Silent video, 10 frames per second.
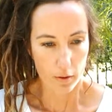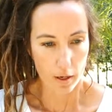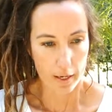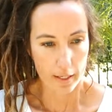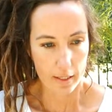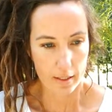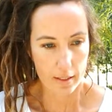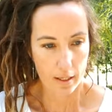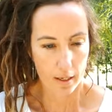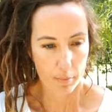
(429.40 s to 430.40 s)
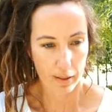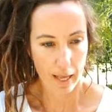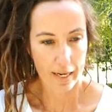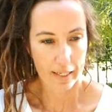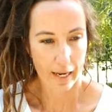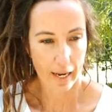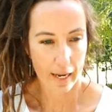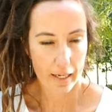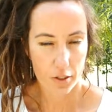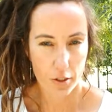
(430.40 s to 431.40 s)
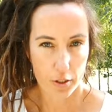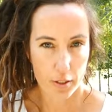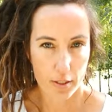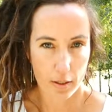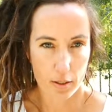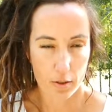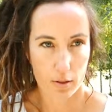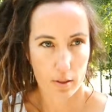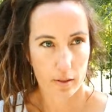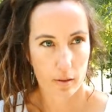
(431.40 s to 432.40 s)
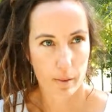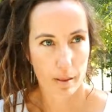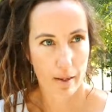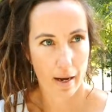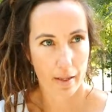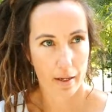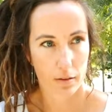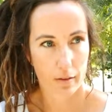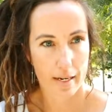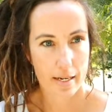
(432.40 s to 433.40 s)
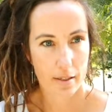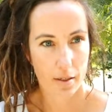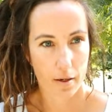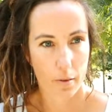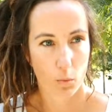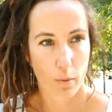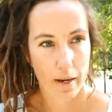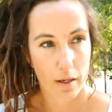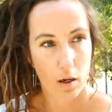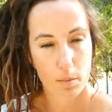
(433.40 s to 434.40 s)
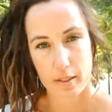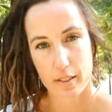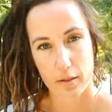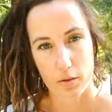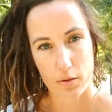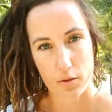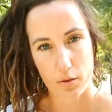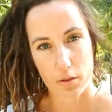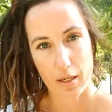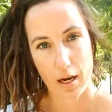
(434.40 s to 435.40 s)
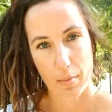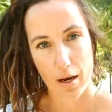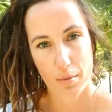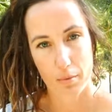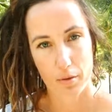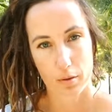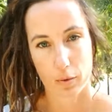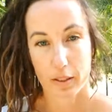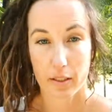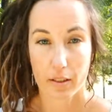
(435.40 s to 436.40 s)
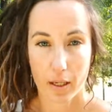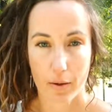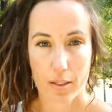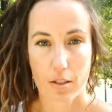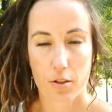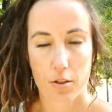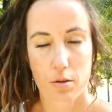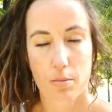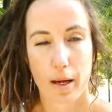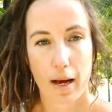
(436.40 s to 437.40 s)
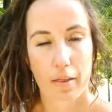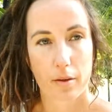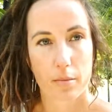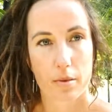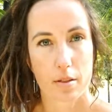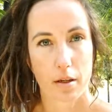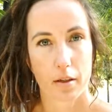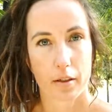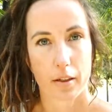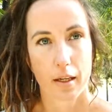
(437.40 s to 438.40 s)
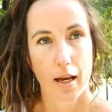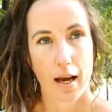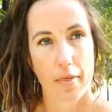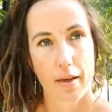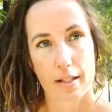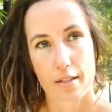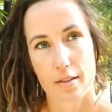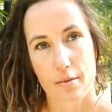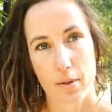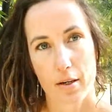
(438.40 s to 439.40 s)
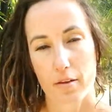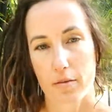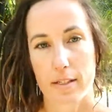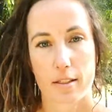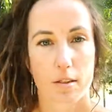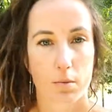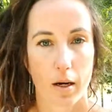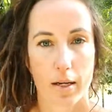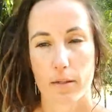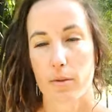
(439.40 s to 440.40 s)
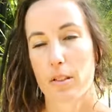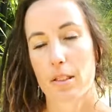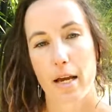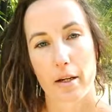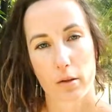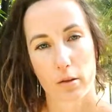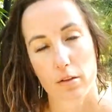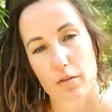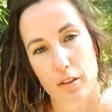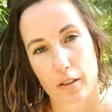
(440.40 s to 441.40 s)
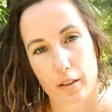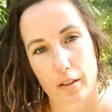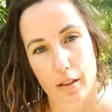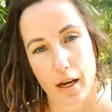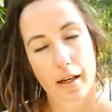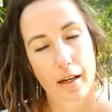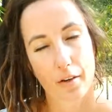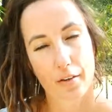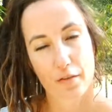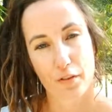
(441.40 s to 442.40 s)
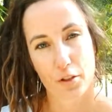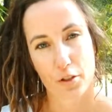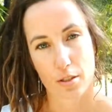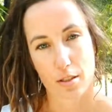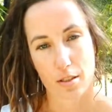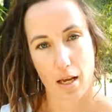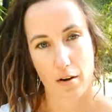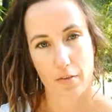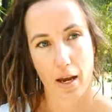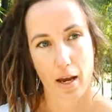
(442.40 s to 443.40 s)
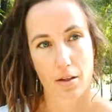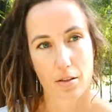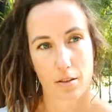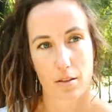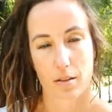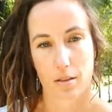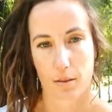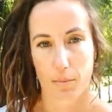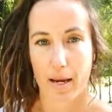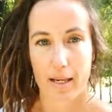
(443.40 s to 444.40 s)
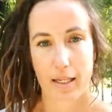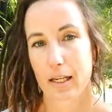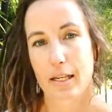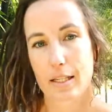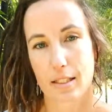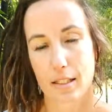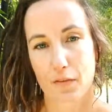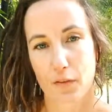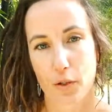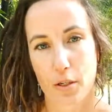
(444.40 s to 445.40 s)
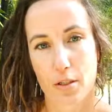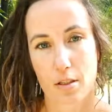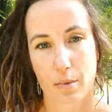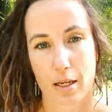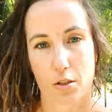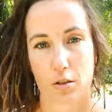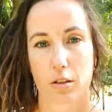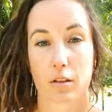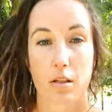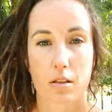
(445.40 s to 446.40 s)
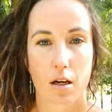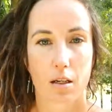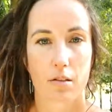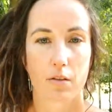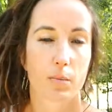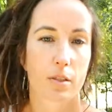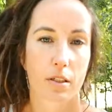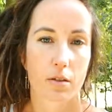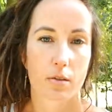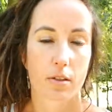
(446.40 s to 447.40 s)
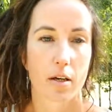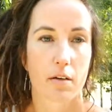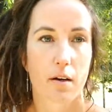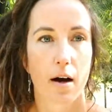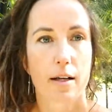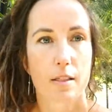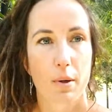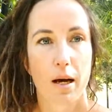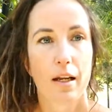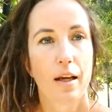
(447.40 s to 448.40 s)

I guess planning ahead too, so I talked a little bit about that already. So when obstacles do come up, what are you going to do about them? So, and that's one of the reasons why you would take all of the unhealthy food choices out of your house, is to make it easier for you, to make sure that those kinds of obstacles don't arise. But